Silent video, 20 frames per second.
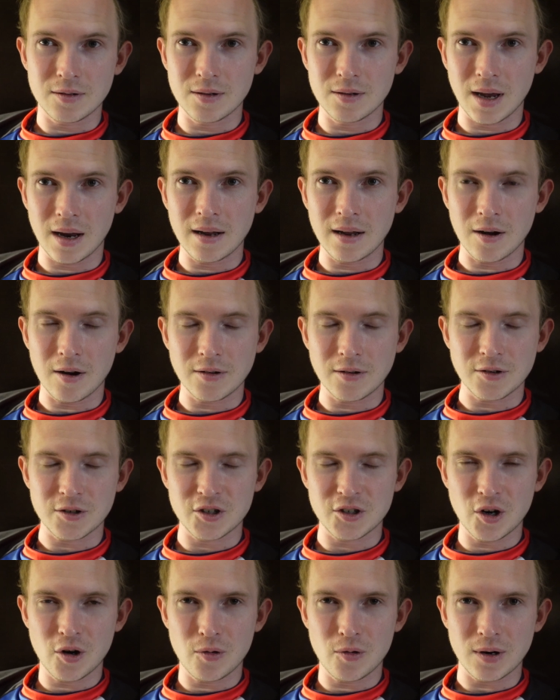getting on the
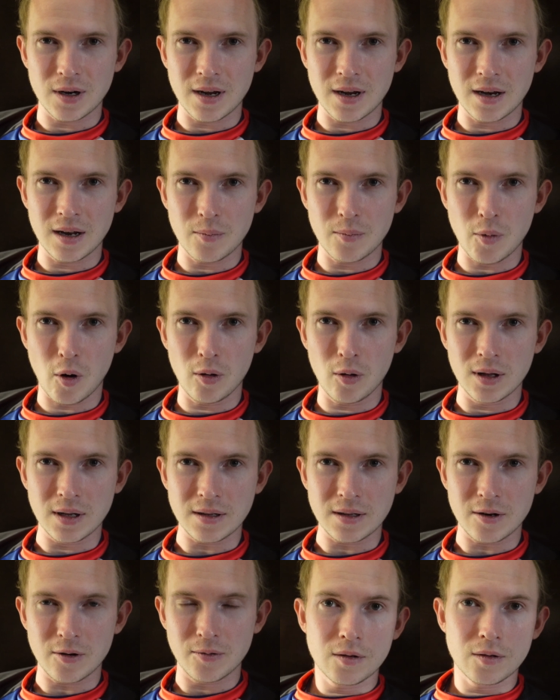show and getting
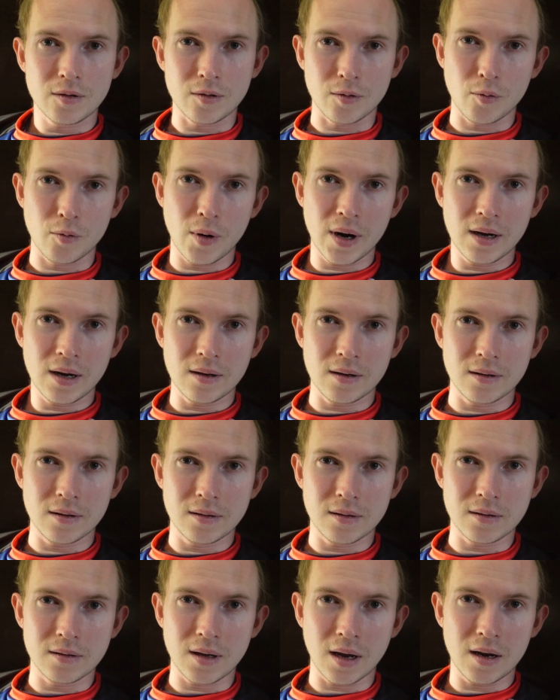bowling there. So the way the
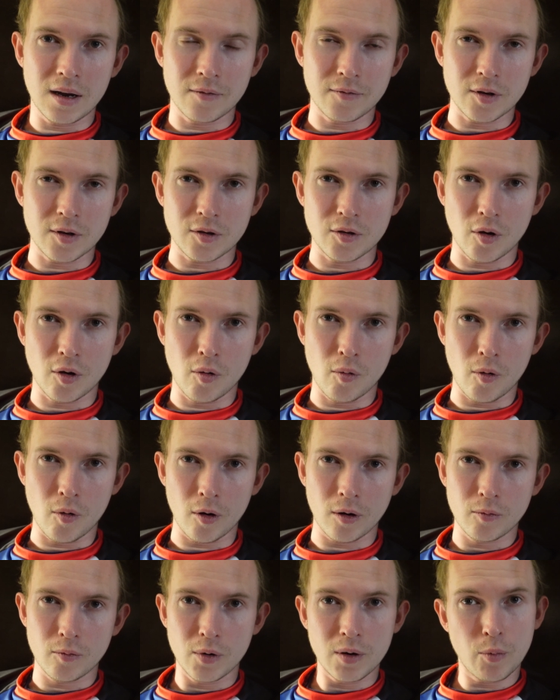day of the show
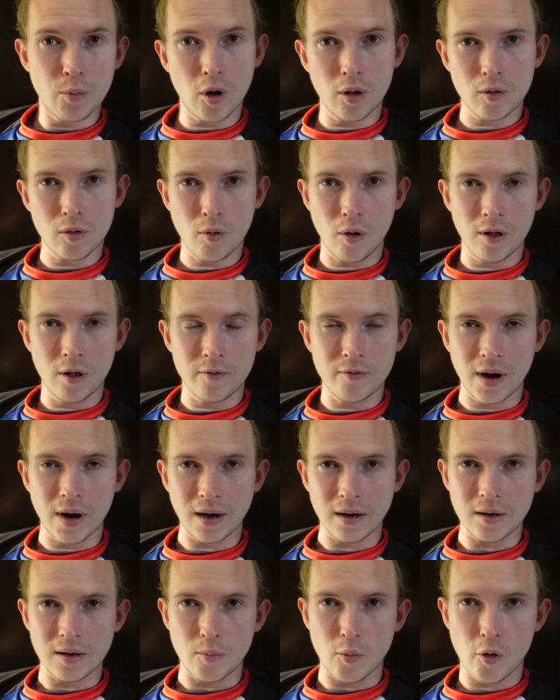worked, we bowled
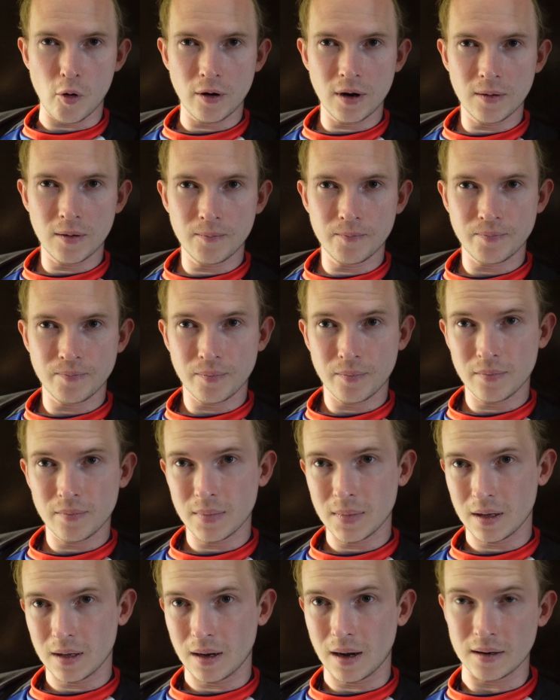qualifying in the morning.
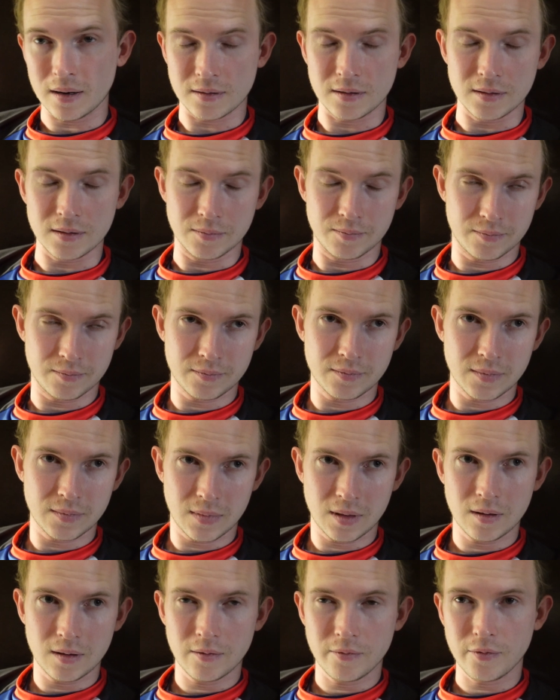Actually,
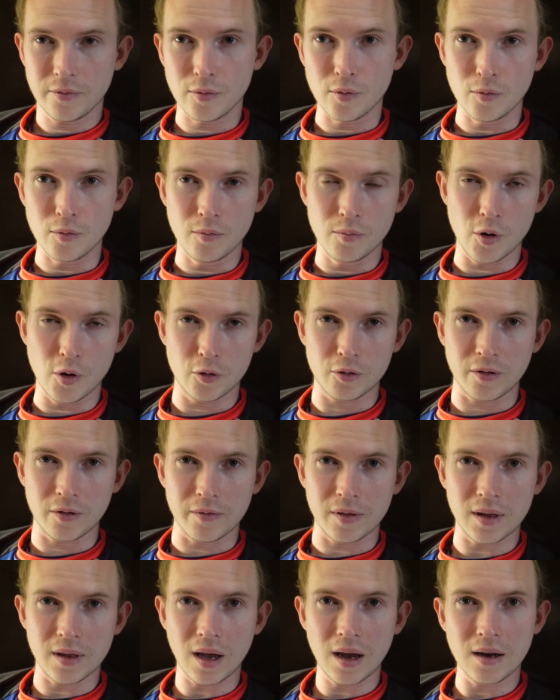through most
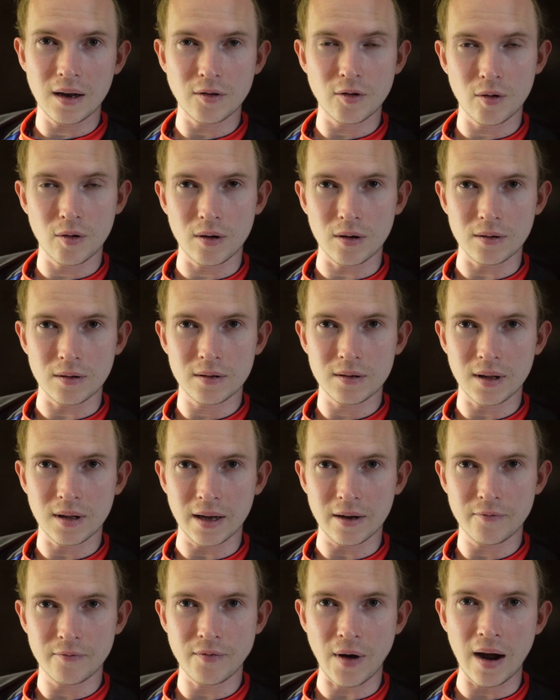of the day it took us
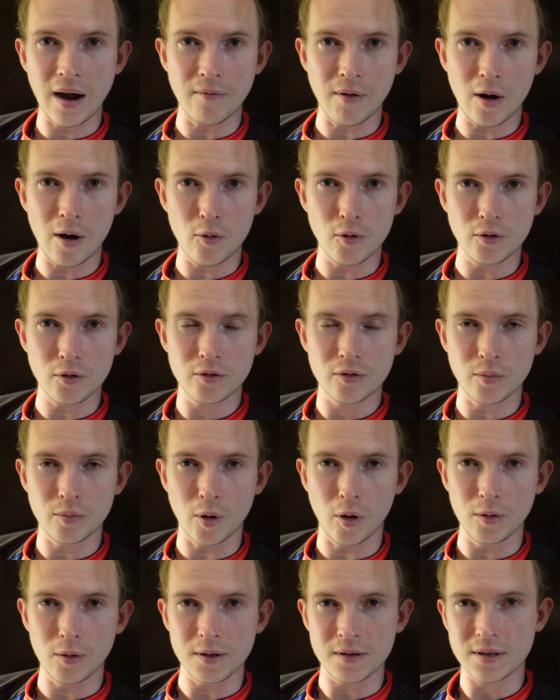like 5 hours to
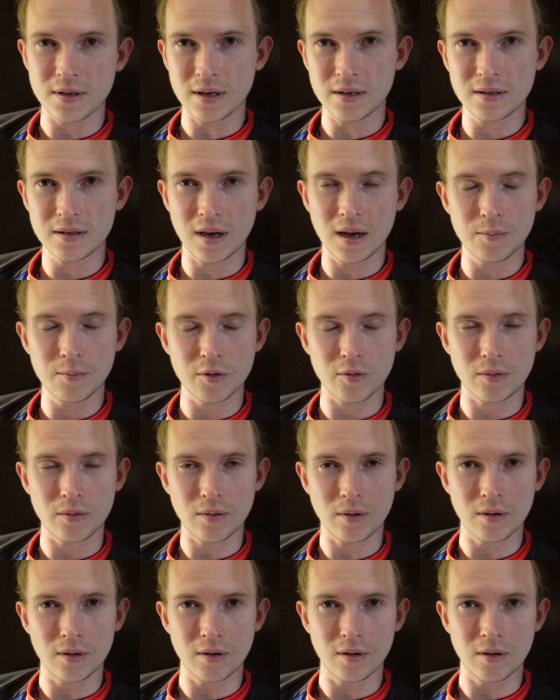bowl the 6 games